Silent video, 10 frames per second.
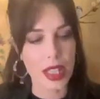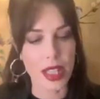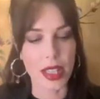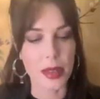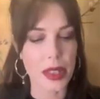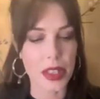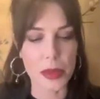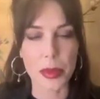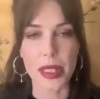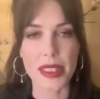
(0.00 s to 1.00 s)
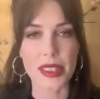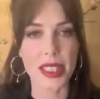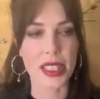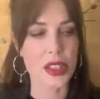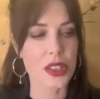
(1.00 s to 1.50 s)
and there are places
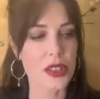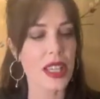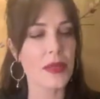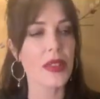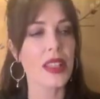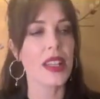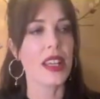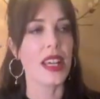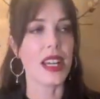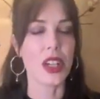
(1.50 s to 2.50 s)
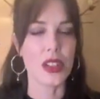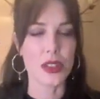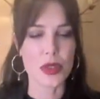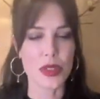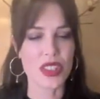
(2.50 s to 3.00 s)
that can do that. I got
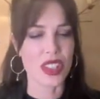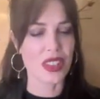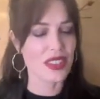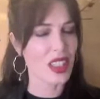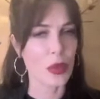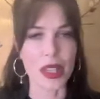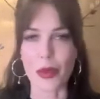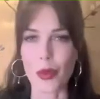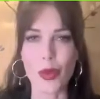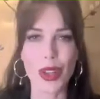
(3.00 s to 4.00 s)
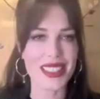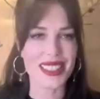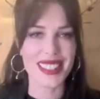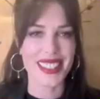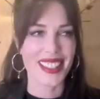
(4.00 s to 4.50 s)
those results. I went,
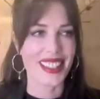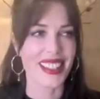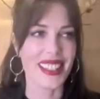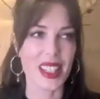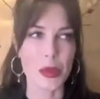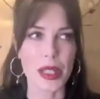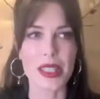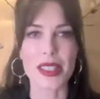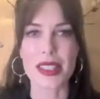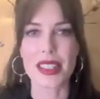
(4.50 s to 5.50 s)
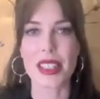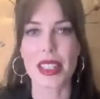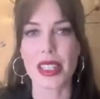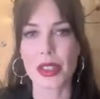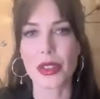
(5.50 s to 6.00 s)
what? And I went to see
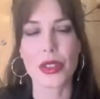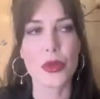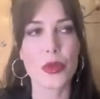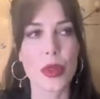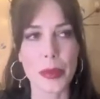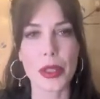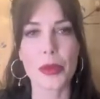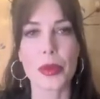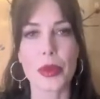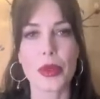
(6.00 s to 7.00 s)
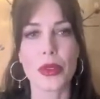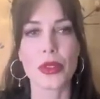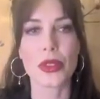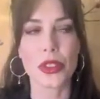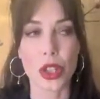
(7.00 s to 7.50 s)
a good,
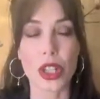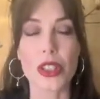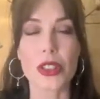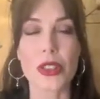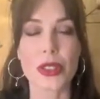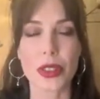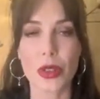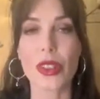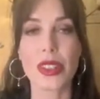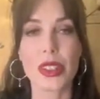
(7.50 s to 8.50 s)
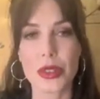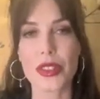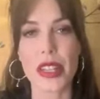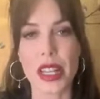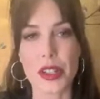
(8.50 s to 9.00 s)
reputable doctor locally who's
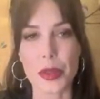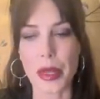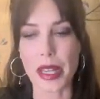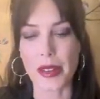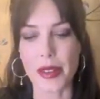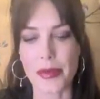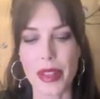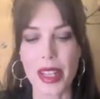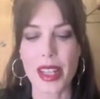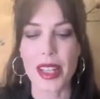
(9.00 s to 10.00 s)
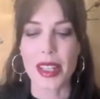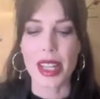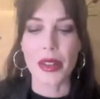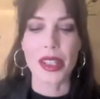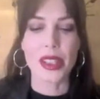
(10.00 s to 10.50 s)
a naturopath.
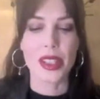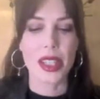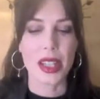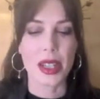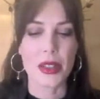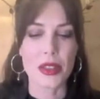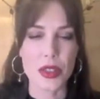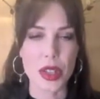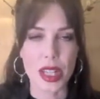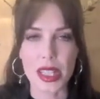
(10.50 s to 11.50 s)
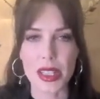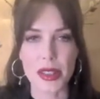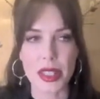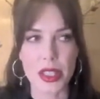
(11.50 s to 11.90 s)
Now, in Australia,